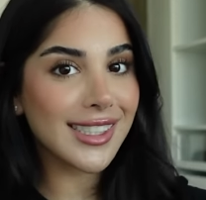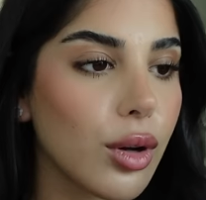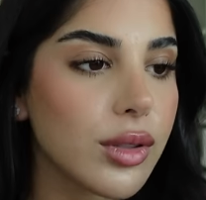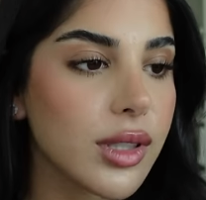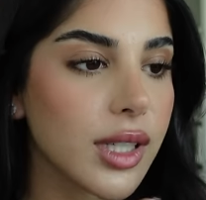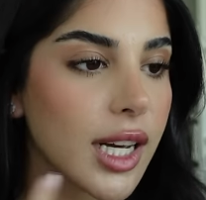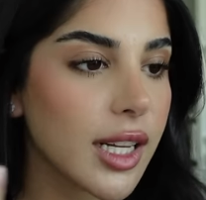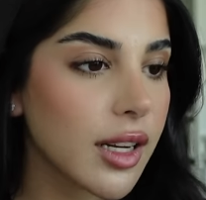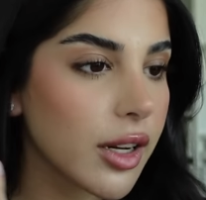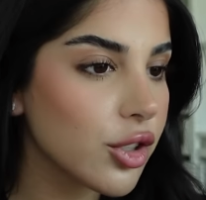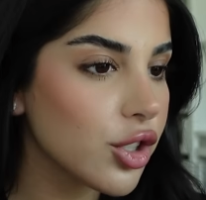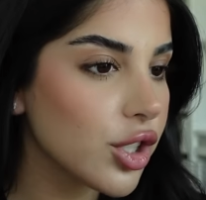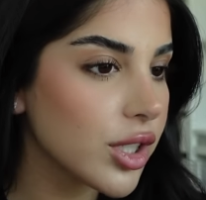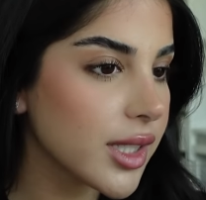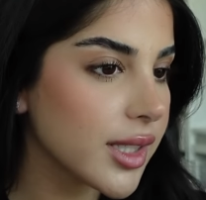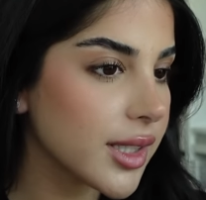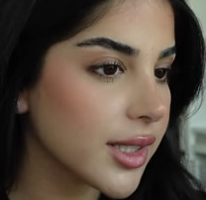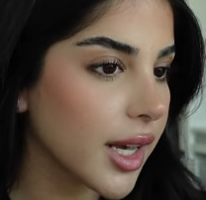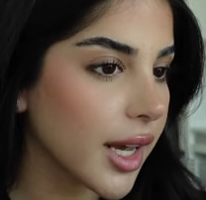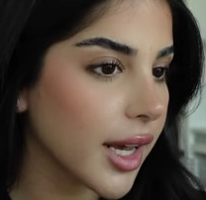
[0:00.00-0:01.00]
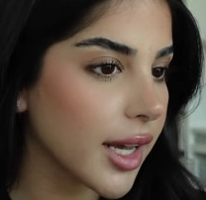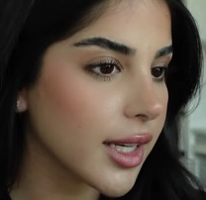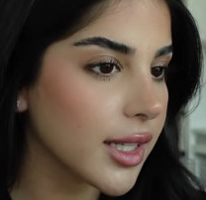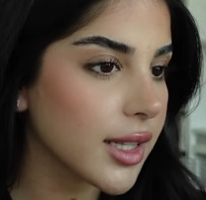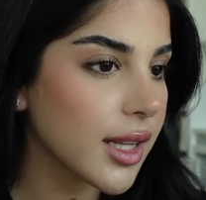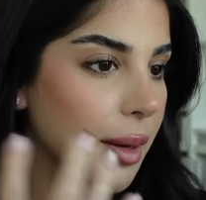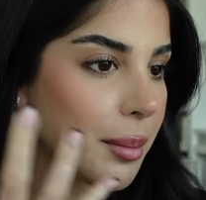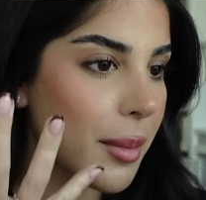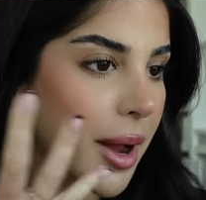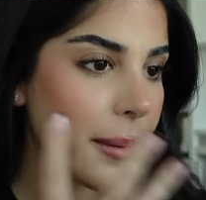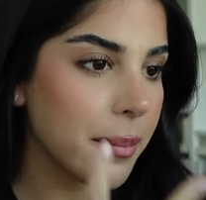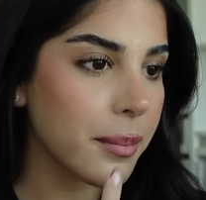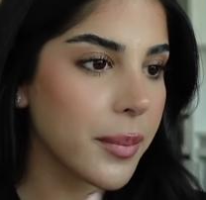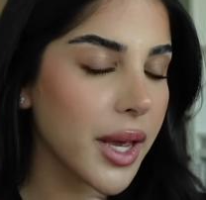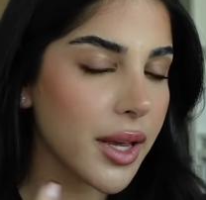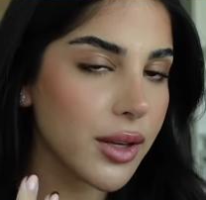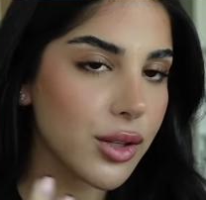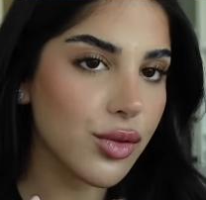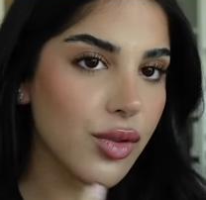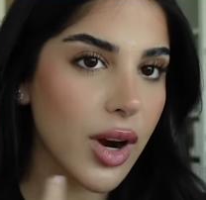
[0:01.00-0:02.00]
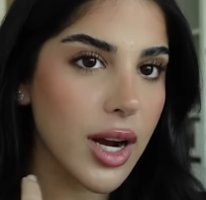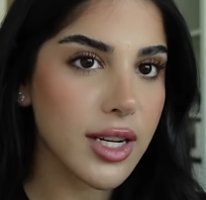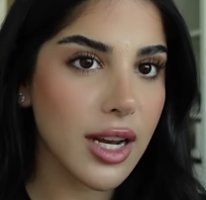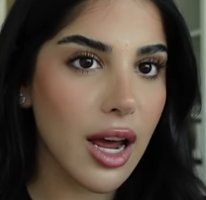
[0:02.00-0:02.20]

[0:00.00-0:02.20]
Also, can I just say that my base right